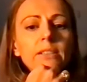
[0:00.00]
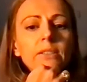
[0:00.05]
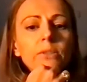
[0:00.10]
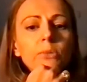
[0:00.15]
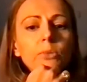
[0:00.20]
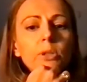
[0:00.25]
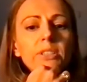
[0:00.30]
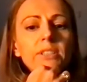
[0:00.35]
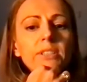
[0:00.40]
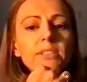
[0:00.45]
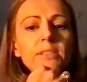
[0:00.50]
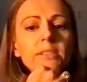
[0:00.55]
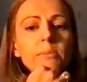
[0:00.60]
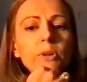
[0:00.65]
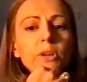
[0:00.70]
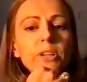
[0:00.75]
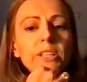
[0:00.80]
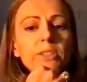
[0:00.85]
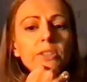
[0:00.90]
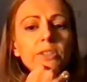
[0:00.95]
What does the
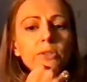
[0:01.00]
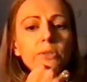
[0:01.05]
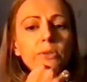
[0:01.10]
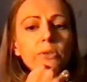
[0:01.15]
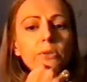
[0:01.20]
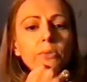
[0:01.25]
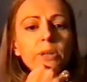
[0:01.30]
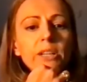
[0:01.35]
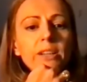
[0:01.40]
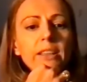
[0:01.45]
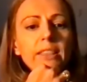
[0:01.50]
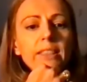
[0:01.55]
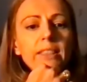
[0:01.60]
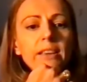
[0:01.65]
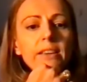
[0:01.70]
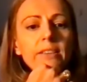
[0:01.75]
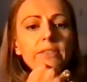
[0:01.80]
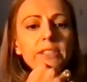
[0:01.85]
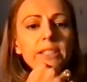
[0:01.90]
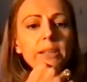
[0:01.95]
body do when I
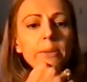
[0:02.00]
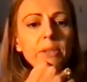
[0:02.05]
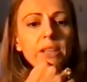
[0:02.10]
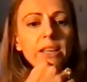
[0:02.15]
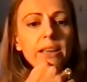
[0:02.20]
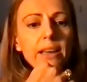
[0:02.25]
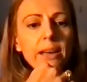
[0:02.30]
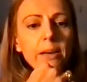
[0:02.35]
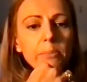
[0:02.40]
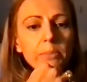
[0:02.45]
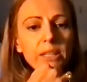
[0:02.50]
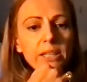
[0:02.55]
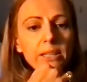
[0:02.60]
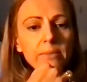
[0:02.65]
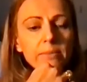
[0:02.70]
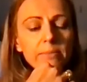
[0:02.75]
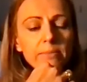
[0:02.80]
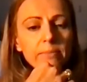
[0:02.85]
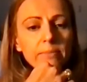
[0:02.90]
think of something happy?